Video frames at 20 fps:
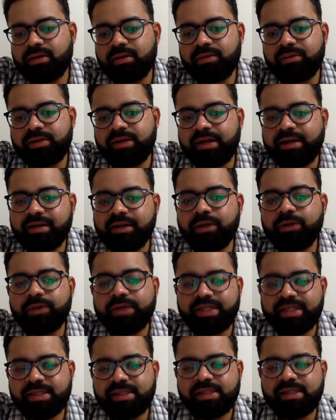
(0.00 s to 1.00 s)
relating to
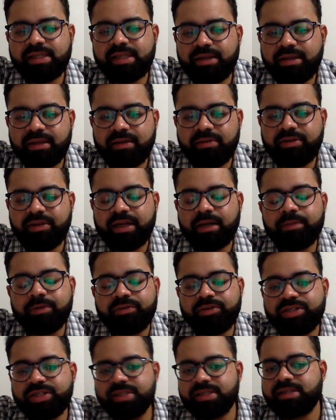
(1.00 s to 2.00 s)
agency, real
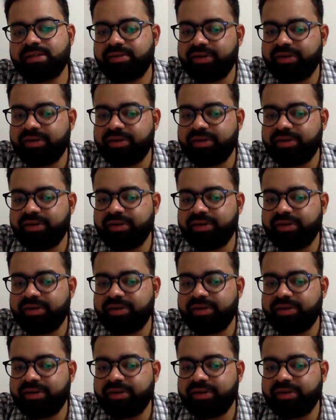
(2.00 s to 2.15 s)
provisions